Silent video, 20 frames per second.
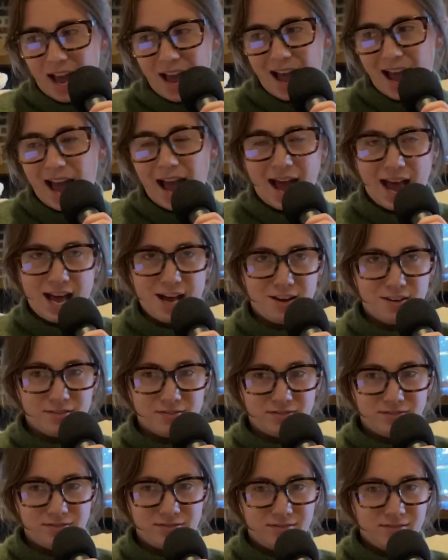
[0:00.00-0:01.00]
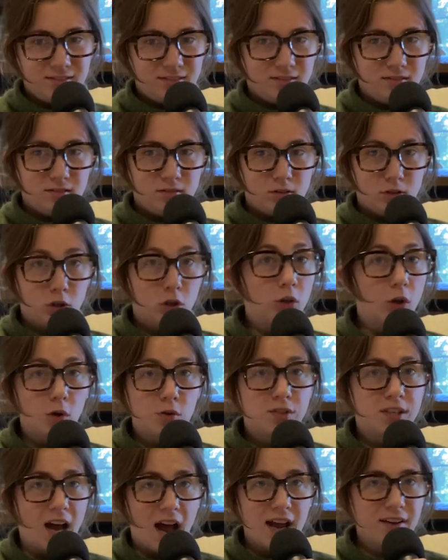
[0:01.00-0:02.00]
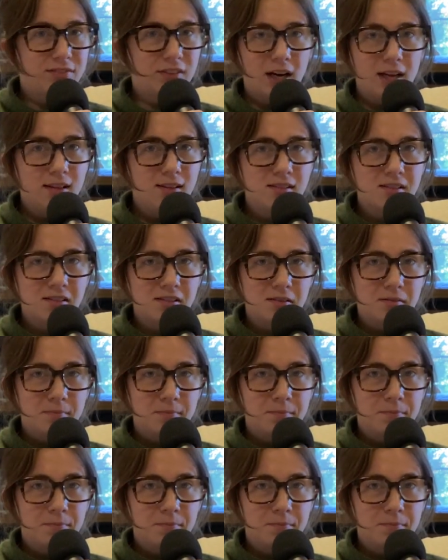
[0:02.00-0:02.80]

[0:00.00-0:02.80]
have close guy friends.